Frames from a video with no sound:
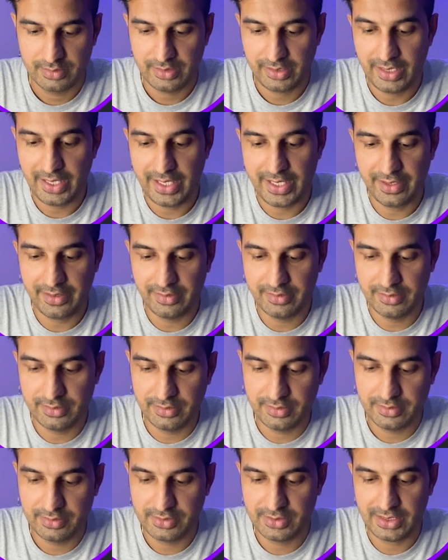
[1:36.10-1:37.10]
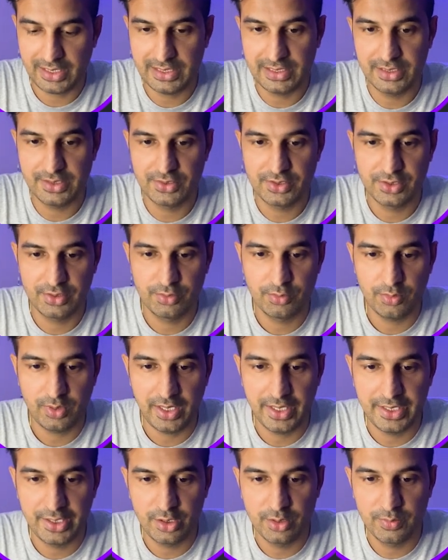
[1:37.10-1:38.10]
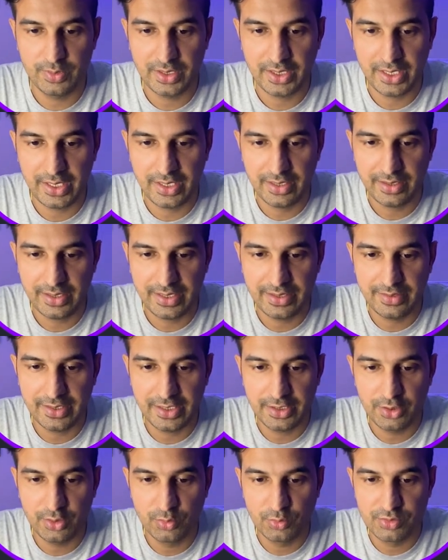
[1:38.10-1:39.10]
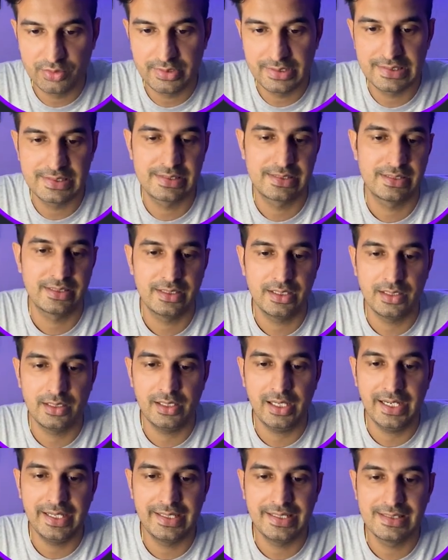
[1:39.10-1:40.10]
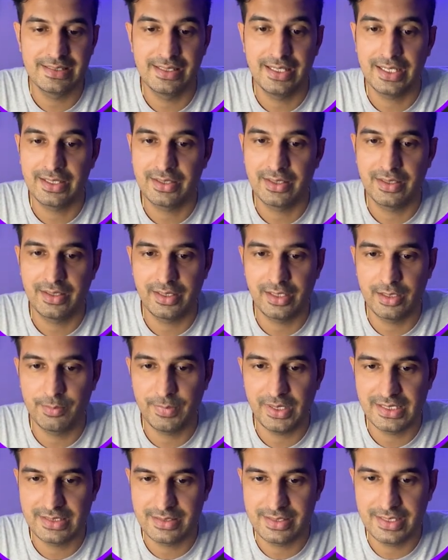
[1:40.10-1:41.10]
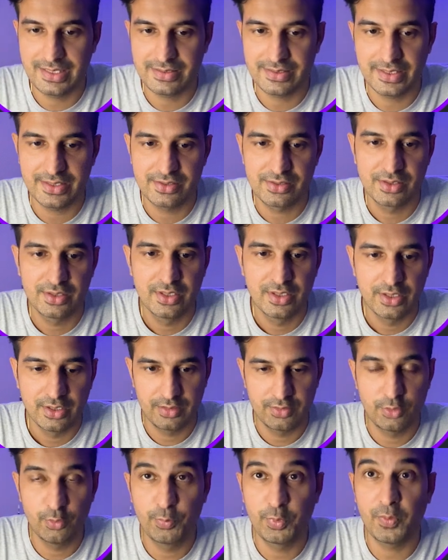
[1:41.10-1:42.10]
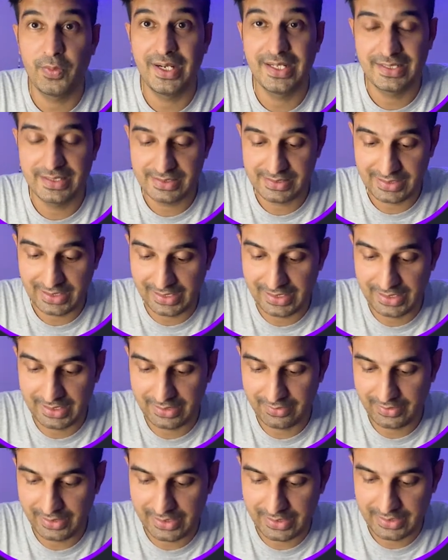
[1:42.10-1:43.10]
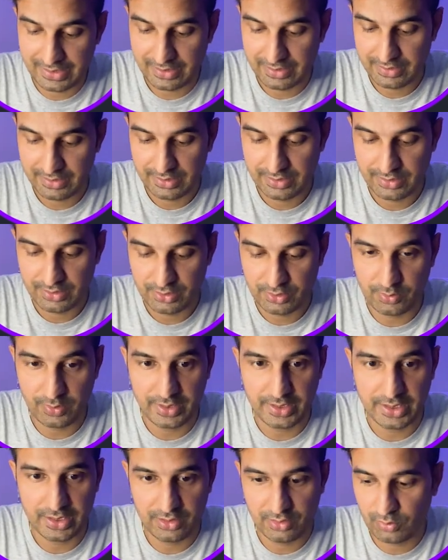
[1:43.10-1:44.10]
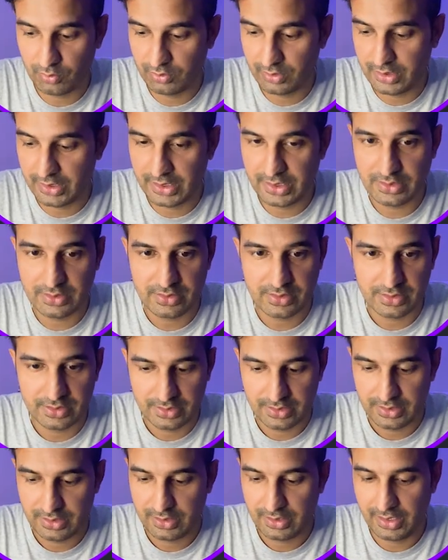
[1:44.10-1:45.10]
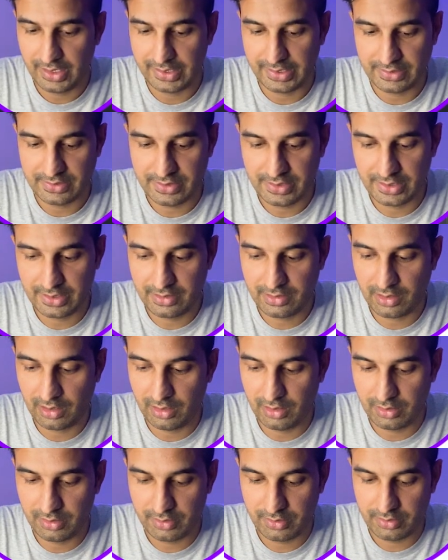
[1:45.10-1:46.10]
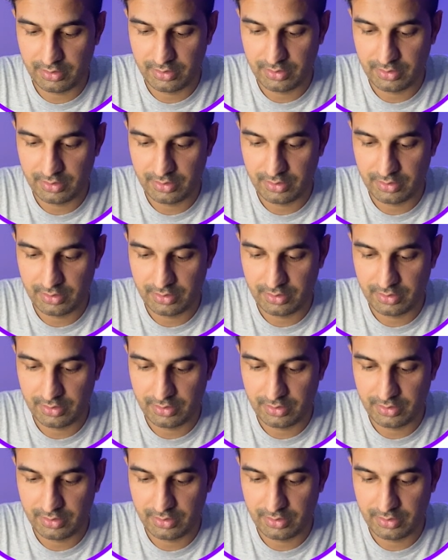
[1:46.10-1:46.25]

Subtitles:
Add the stylish, you know, ID over here and then use this ID selector in my CSS to provide the styling, right? So I can do this. I can say color